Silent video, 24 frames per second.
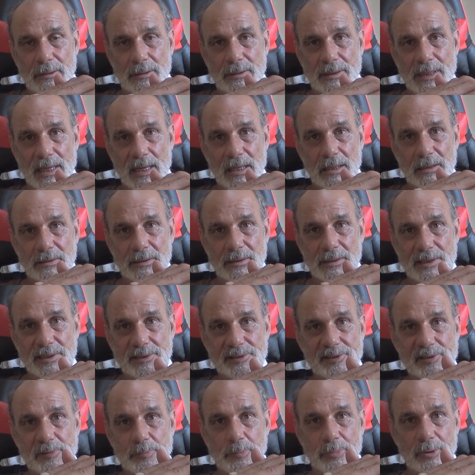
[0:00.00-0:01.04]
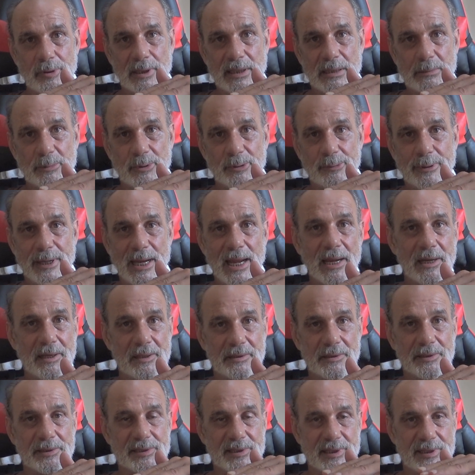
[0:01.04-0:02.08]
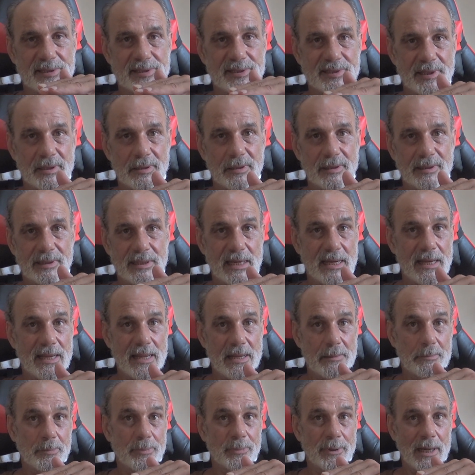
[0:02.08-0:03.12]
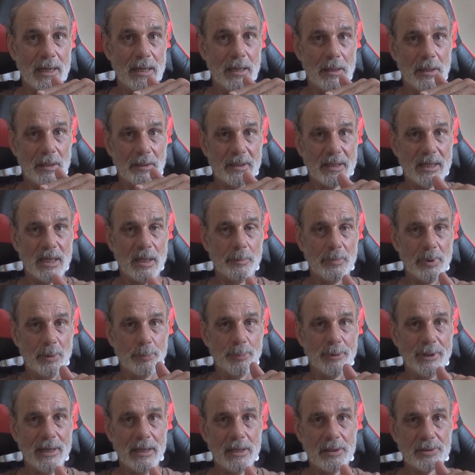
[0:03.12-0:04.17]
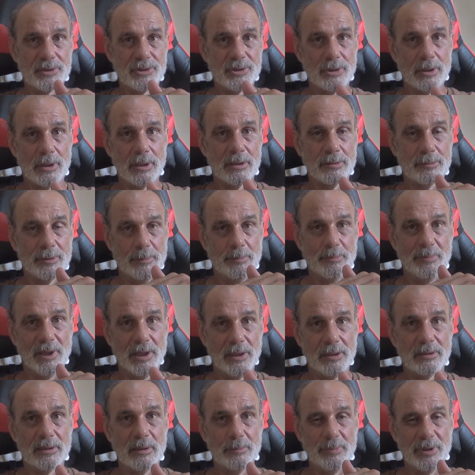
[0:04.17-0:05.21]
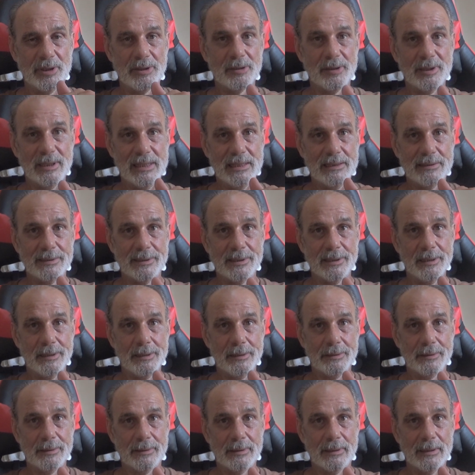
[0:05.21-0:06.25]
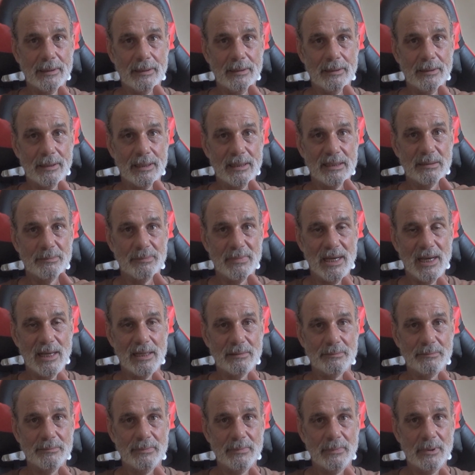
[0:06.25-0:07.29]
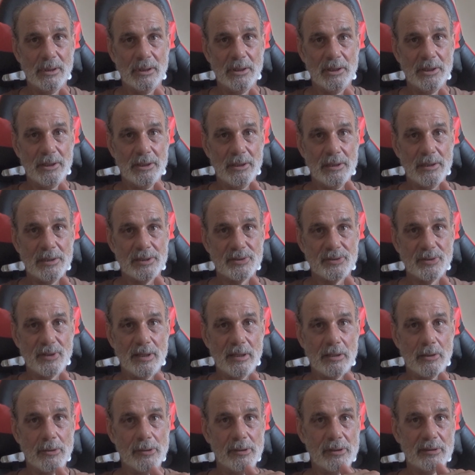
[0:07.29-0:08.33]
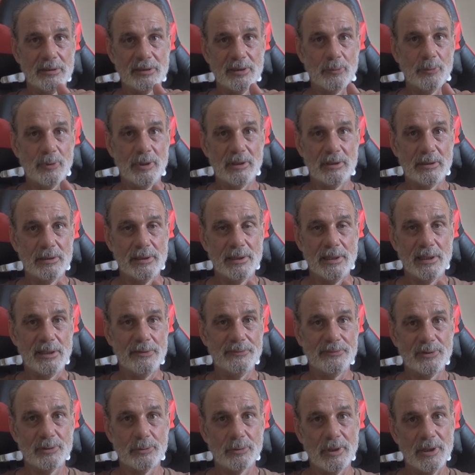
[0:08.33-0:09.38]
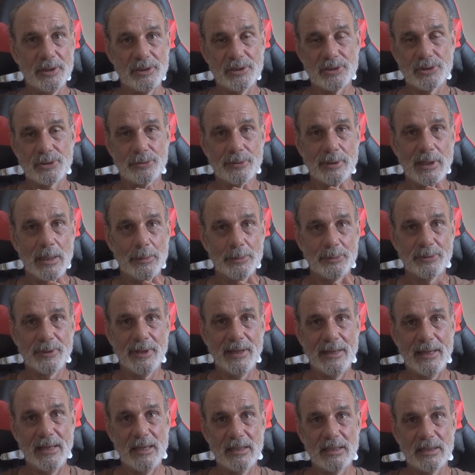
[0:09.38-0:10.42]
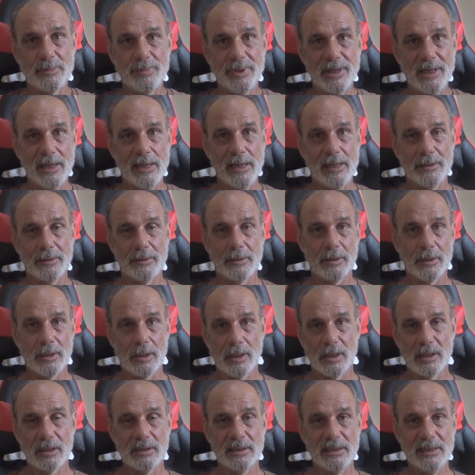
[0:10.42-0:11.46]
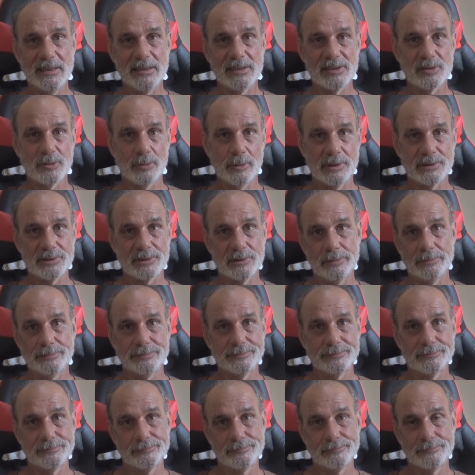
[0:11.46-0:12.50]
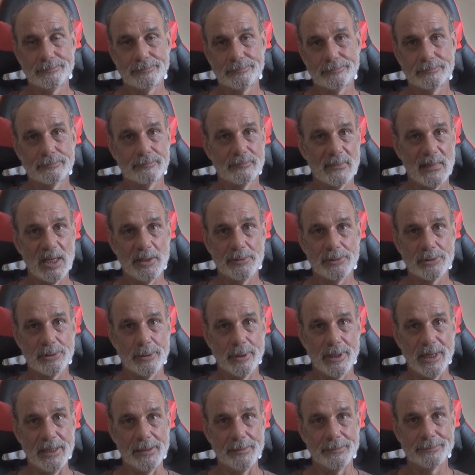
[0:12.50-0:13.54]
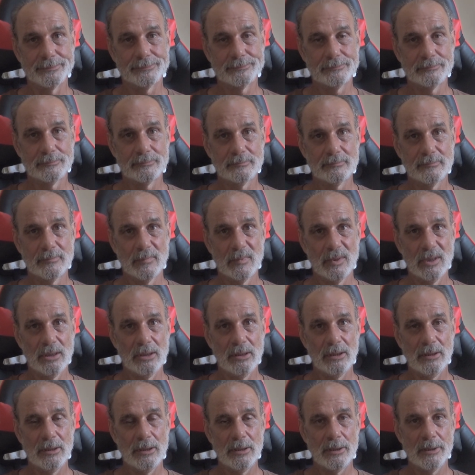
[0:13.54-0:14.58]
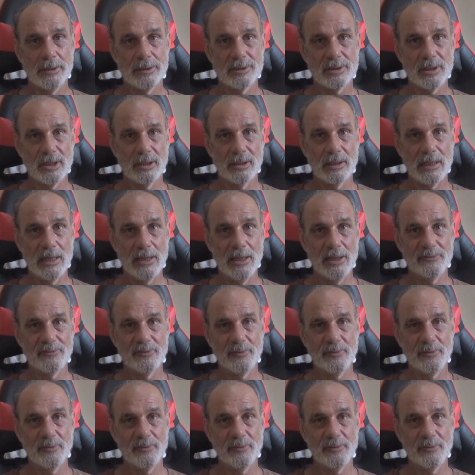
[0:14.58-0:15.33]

Now, this is pretty miraculous considering that I had a cup of brown sugar with butter up underneath there in the bottom. So that oiled it well enough to where it just dropped right out of the pan, clean as a whistle. It was great. So I have